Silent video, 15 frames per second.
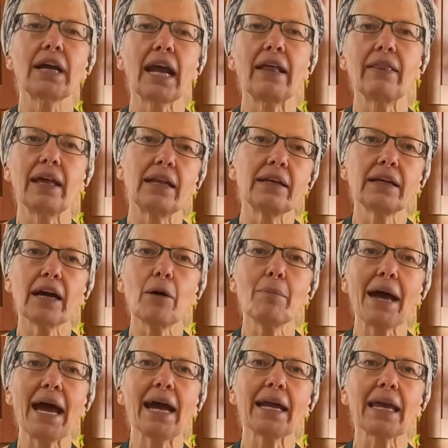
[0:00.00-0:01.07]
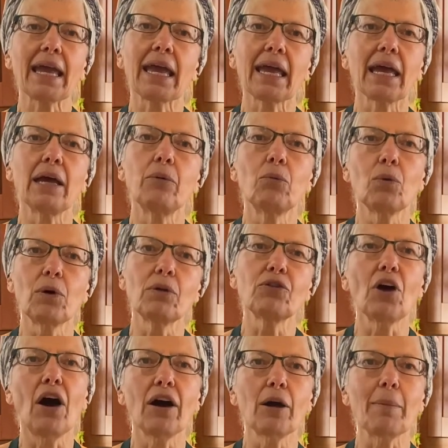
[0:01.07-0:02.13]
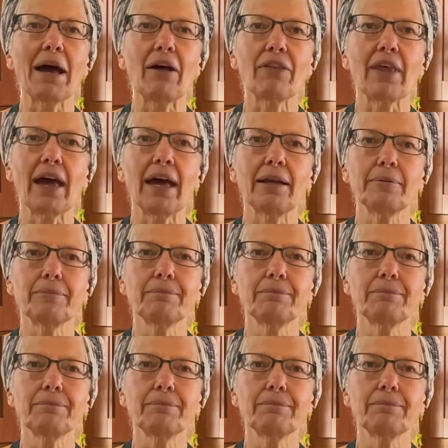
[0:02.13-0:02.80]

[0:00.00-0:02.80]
and then come back and we'll talk about that.